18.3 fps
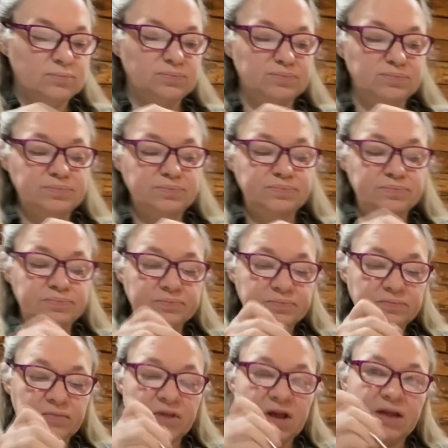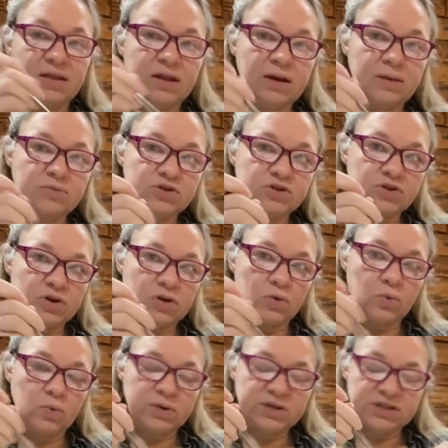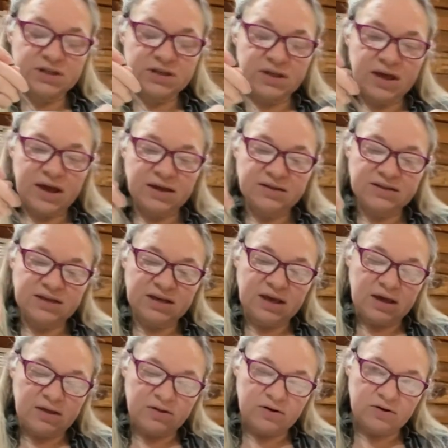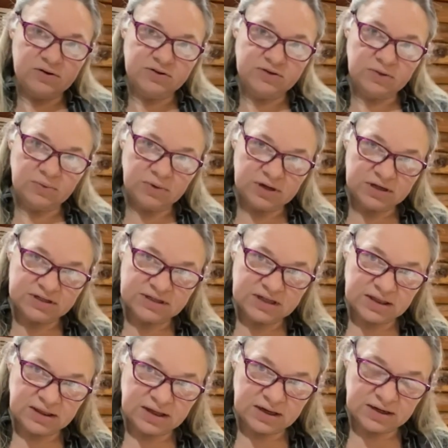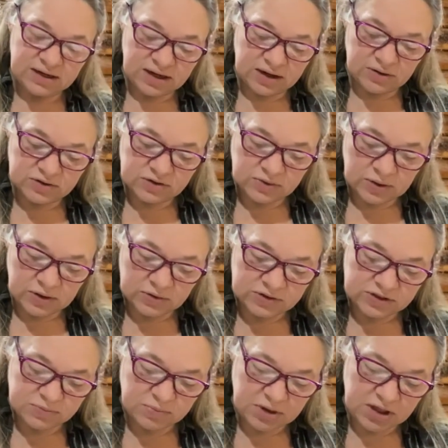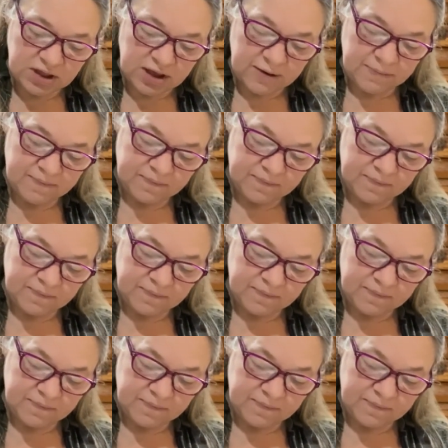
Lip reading: And then I'm just going to whisk that together. So I'm going to set that down so I don't spill it.